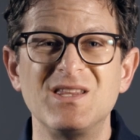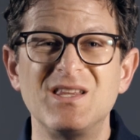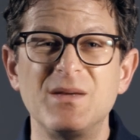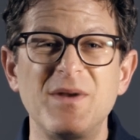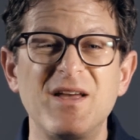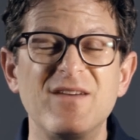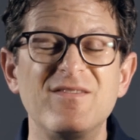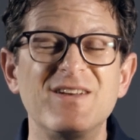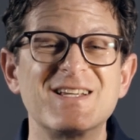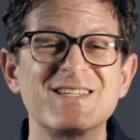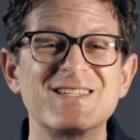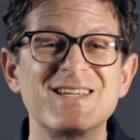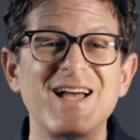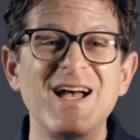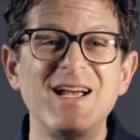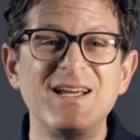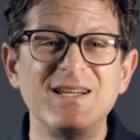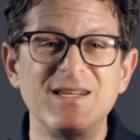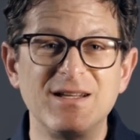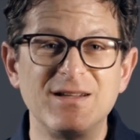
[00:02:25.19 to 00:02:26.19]
They may have
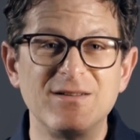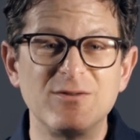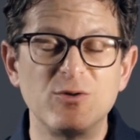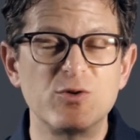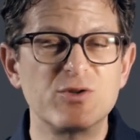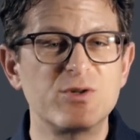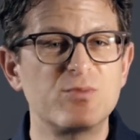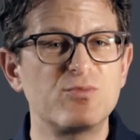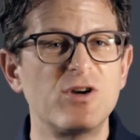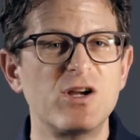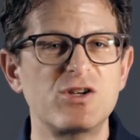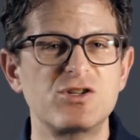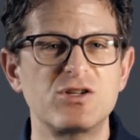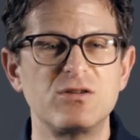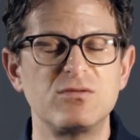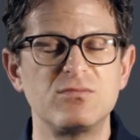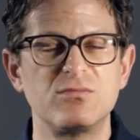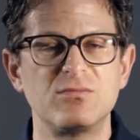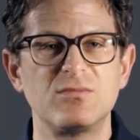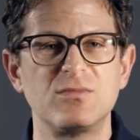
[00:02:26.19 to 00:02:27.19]
anxiety or
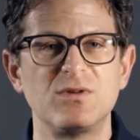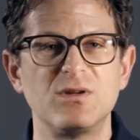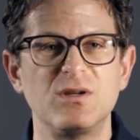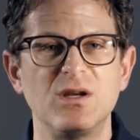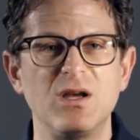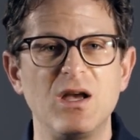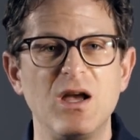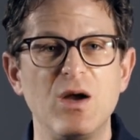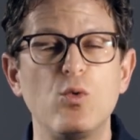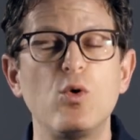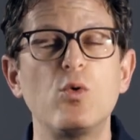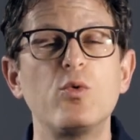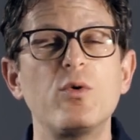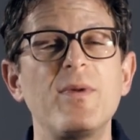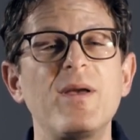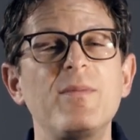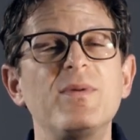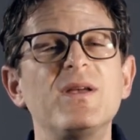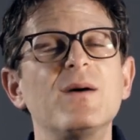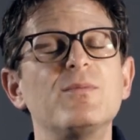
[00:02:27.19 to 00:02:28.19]
depression. Well, we
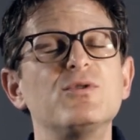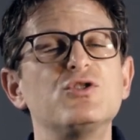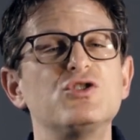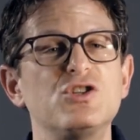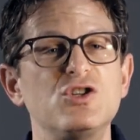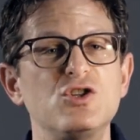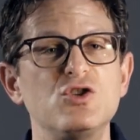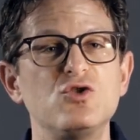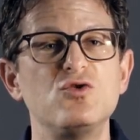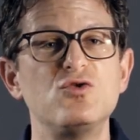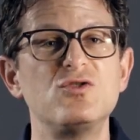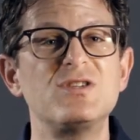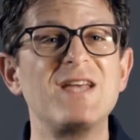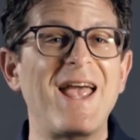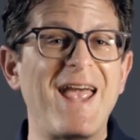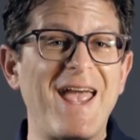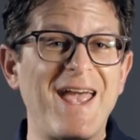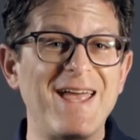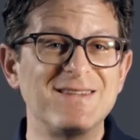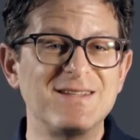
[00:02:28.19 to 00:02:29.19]
may be able to use
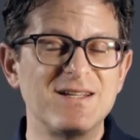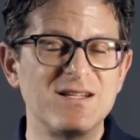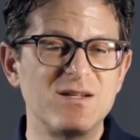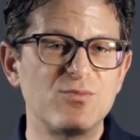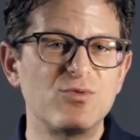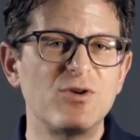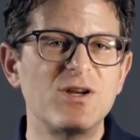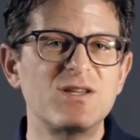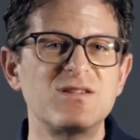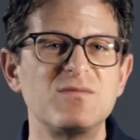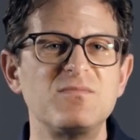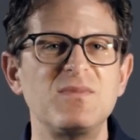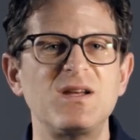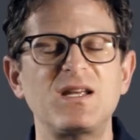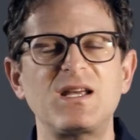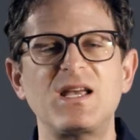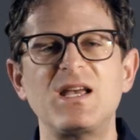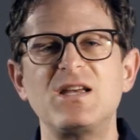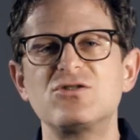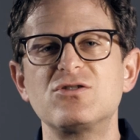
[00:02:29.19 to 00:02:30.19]
antidepressant
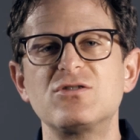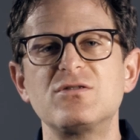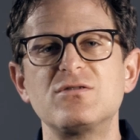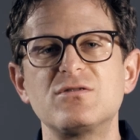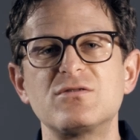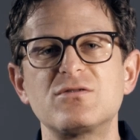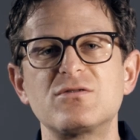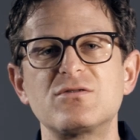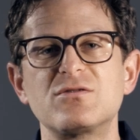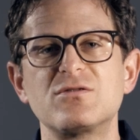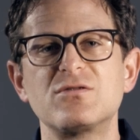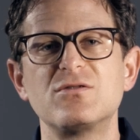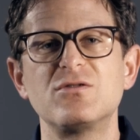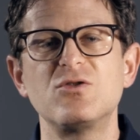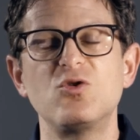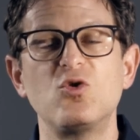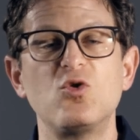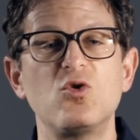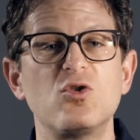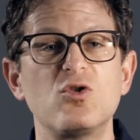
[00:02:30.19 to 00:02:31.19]
medications
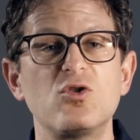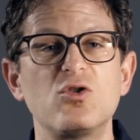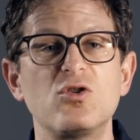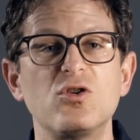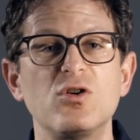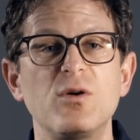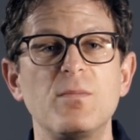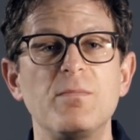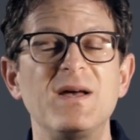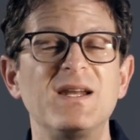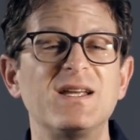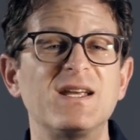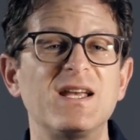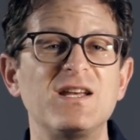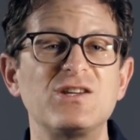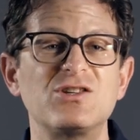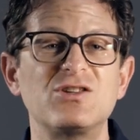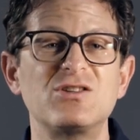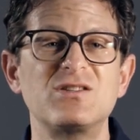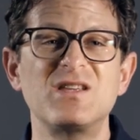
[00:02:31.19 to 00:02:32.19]
or
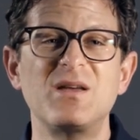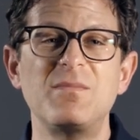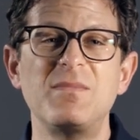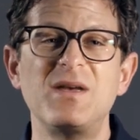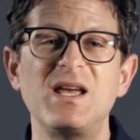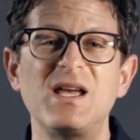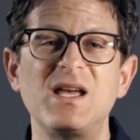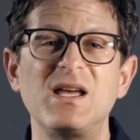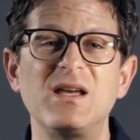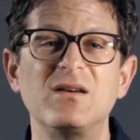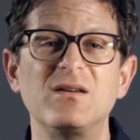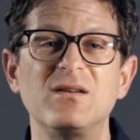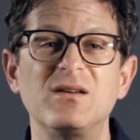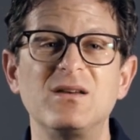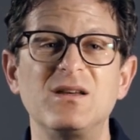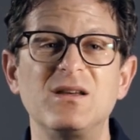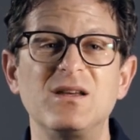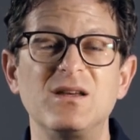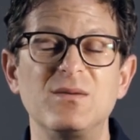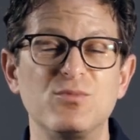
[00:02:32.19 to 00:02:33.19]
medications that may
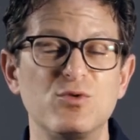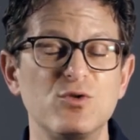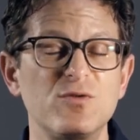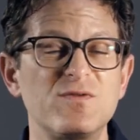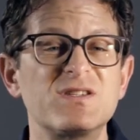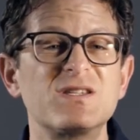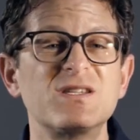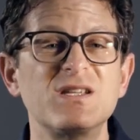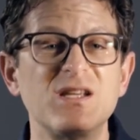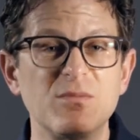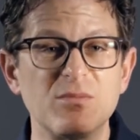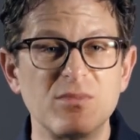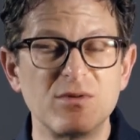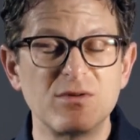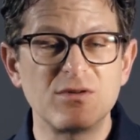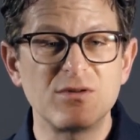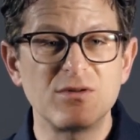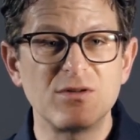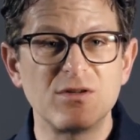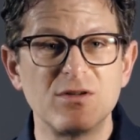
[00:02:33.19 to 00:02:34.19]
improve sleep
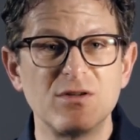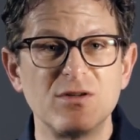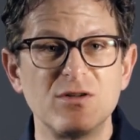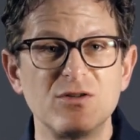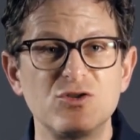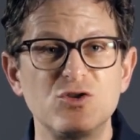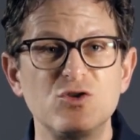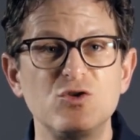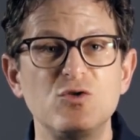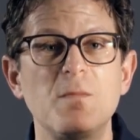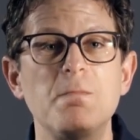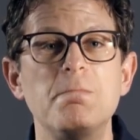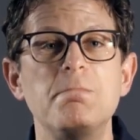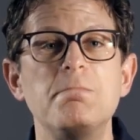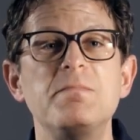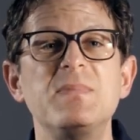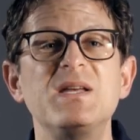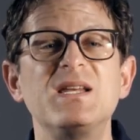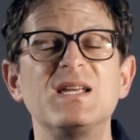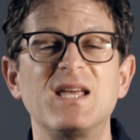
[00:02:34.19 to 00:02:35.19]
to
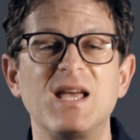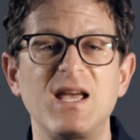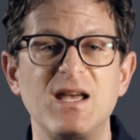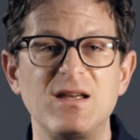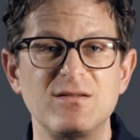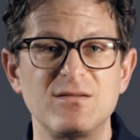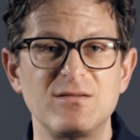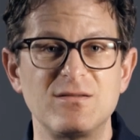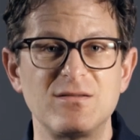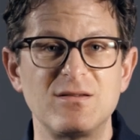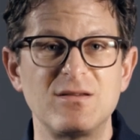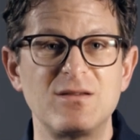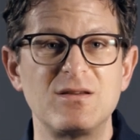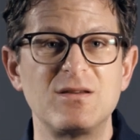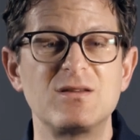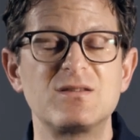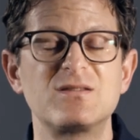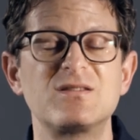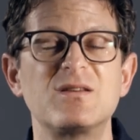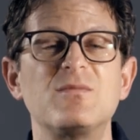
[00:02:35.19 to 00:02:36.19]
mitigate
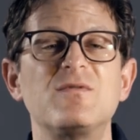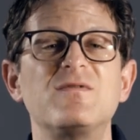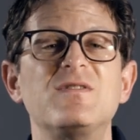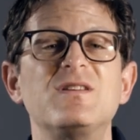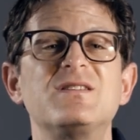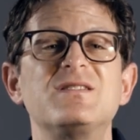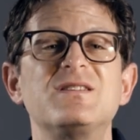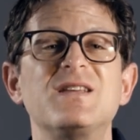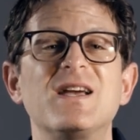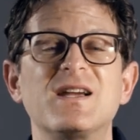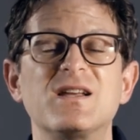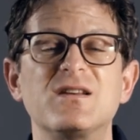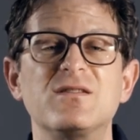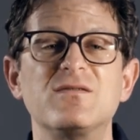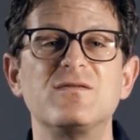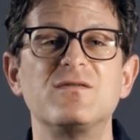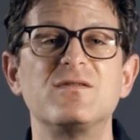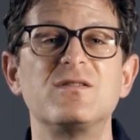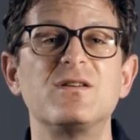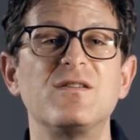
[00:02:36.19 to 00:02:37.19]
some of these
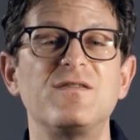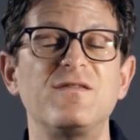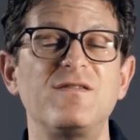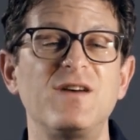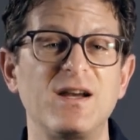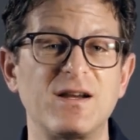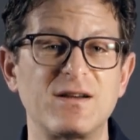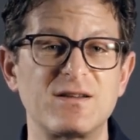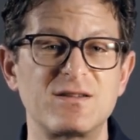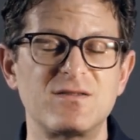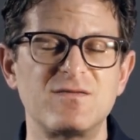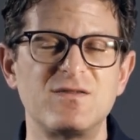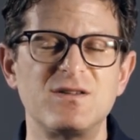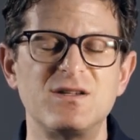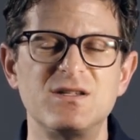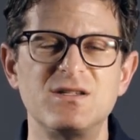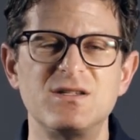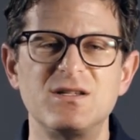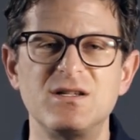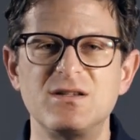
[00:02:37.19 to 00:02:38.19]
negative effects of the
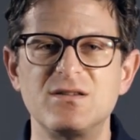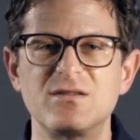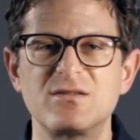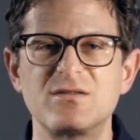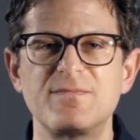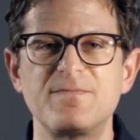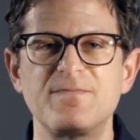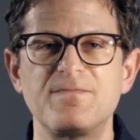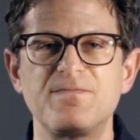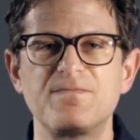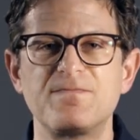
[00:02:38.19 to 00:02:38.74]
disease.